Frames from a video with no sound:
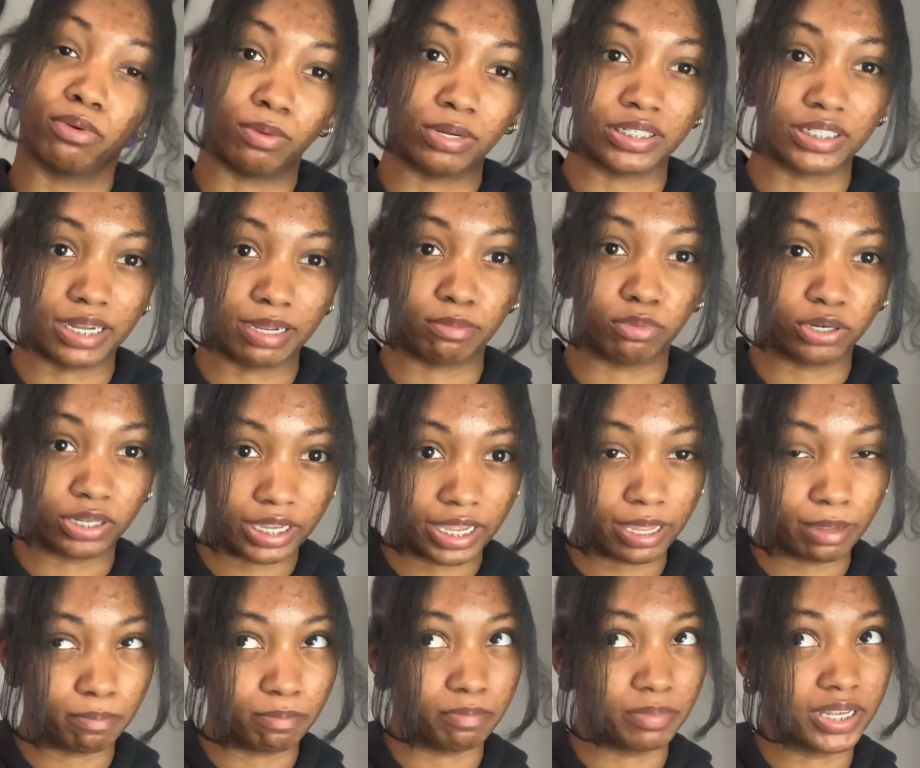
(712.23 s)
wasn't able to
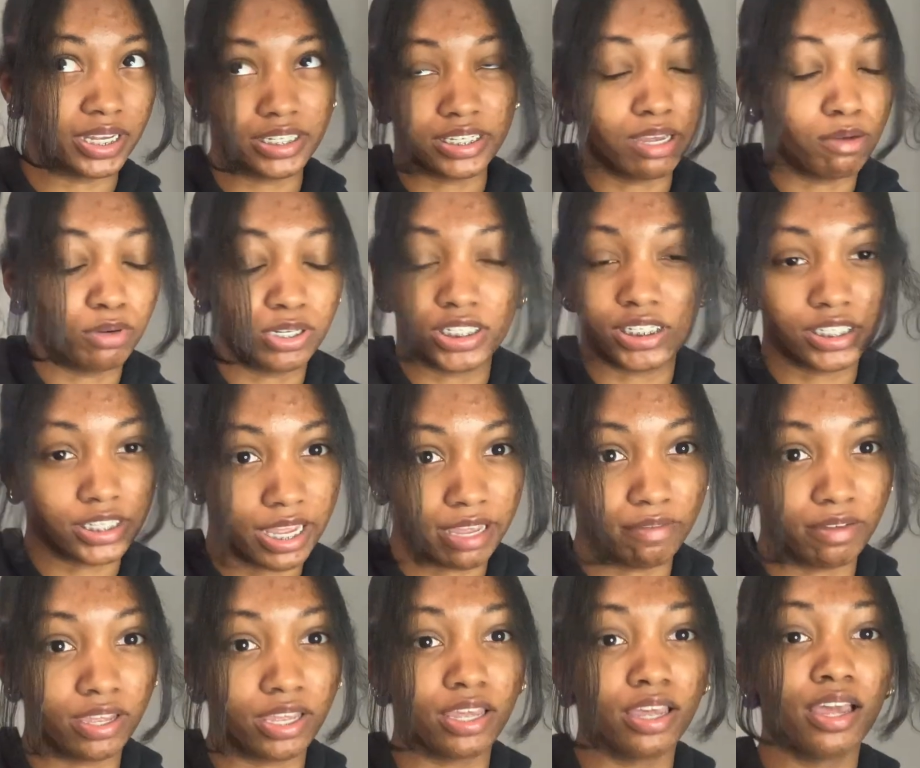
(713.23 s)
get because I wasn't
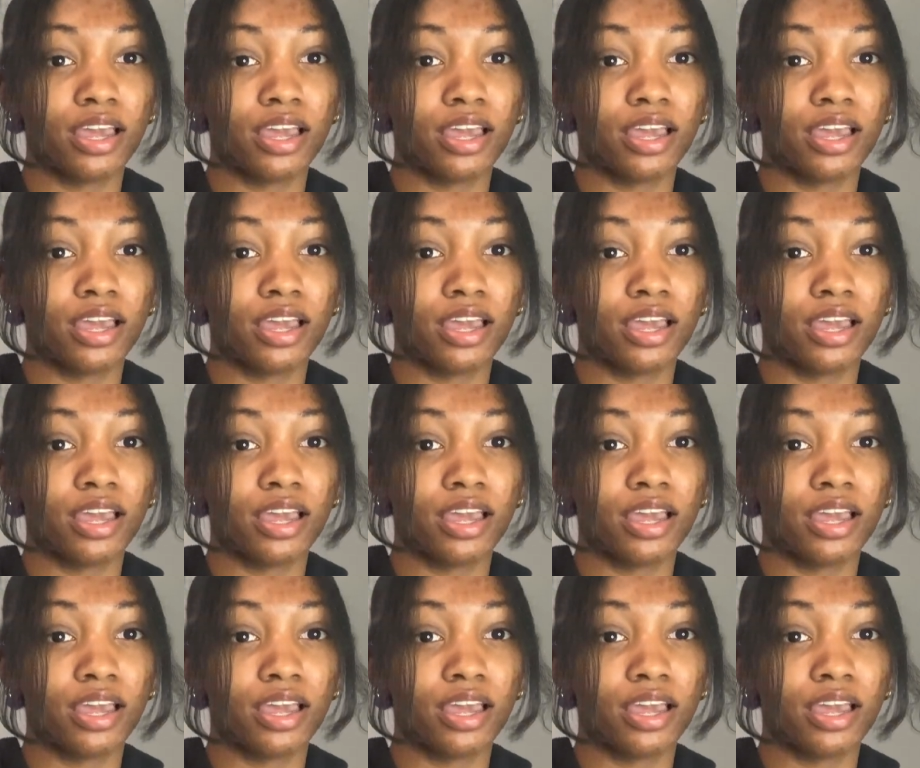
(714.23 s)
saving.